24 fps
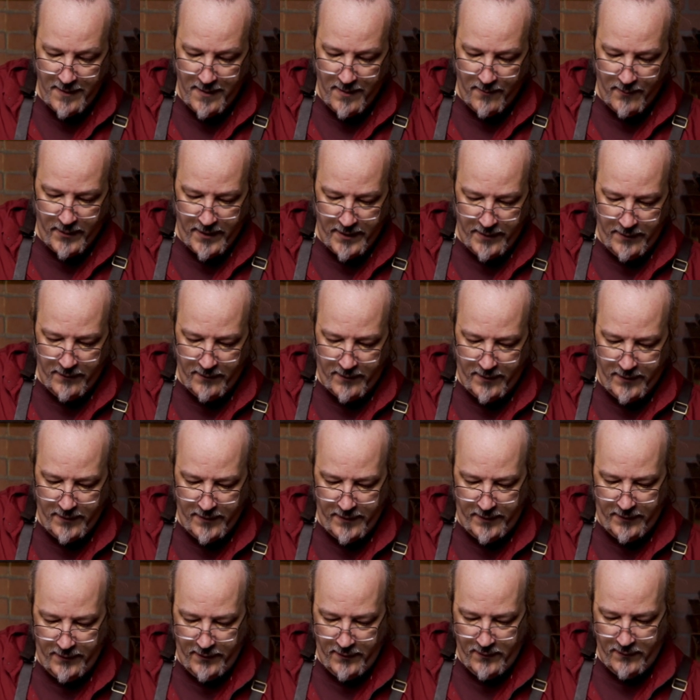but you
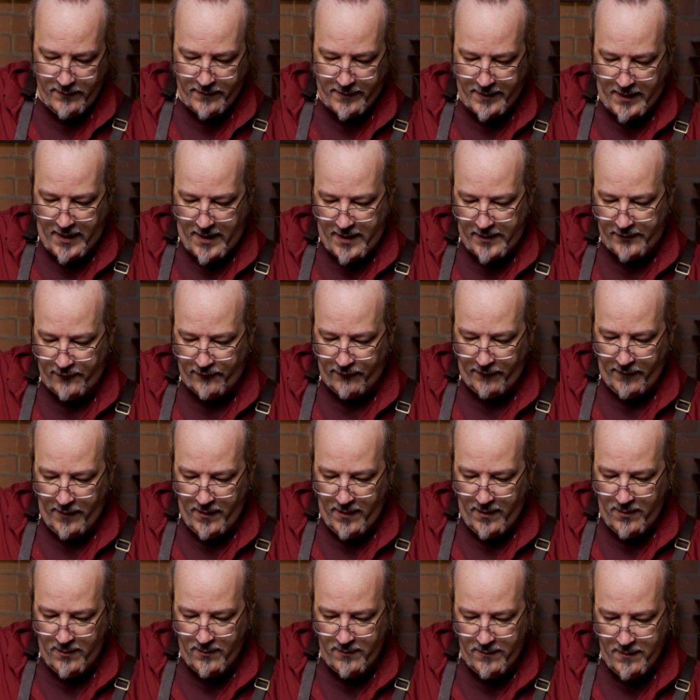could use
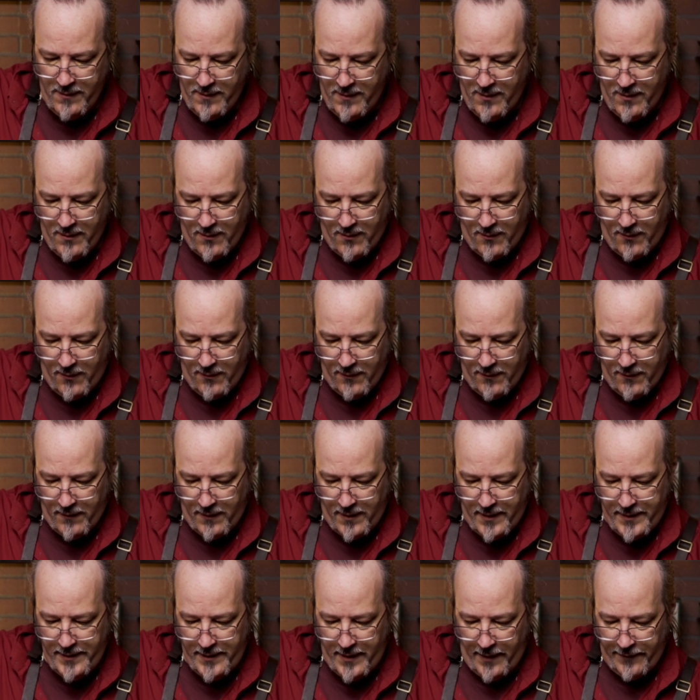Cointreau or
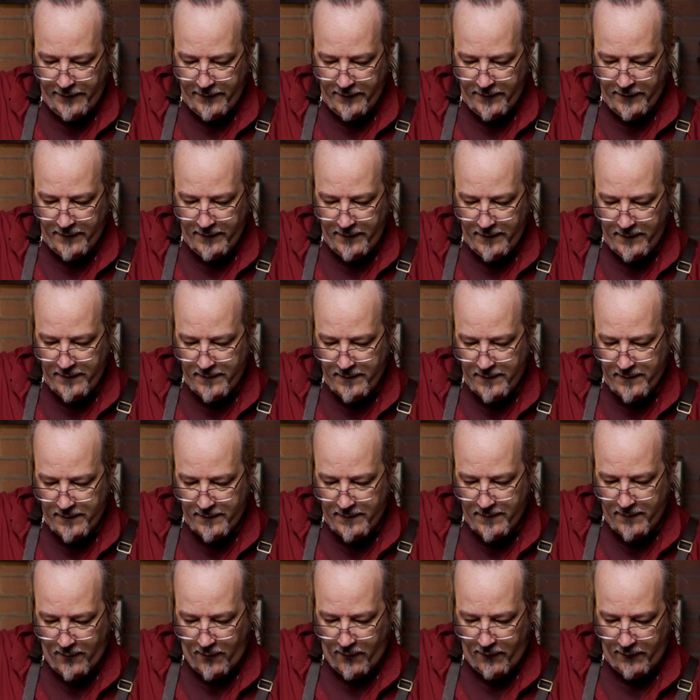another
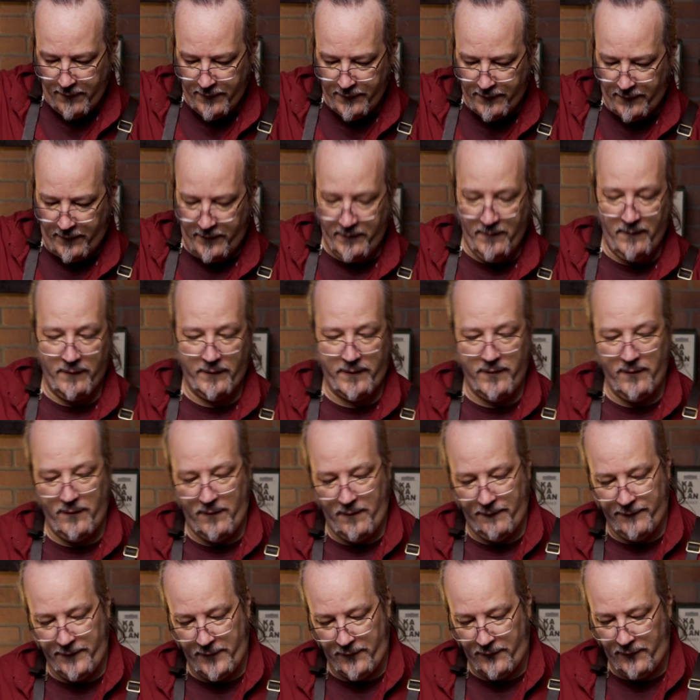orange liqueur of your